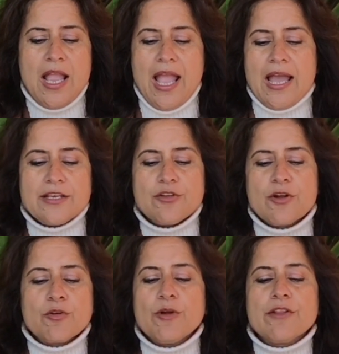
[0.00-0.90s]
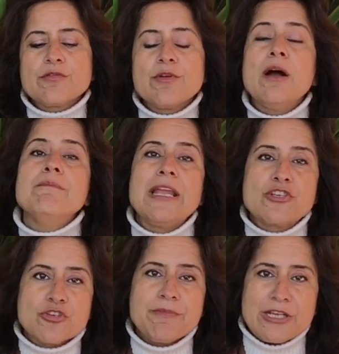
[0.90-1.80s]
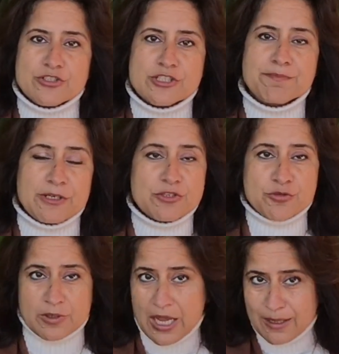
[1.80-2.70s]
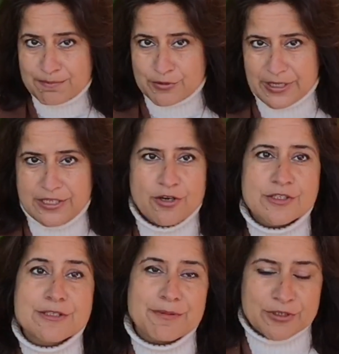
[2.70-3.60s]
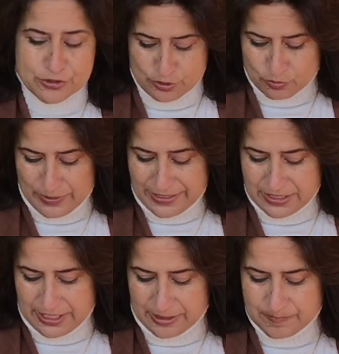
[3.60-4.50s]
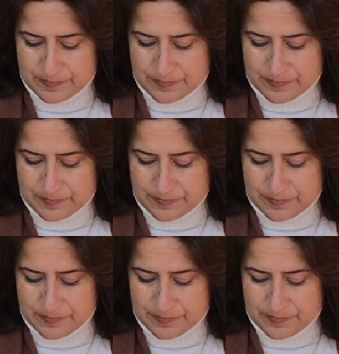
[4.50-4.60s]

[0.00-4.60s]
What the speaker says: and you're going through a major spiritual upgrade or spiritual awakening.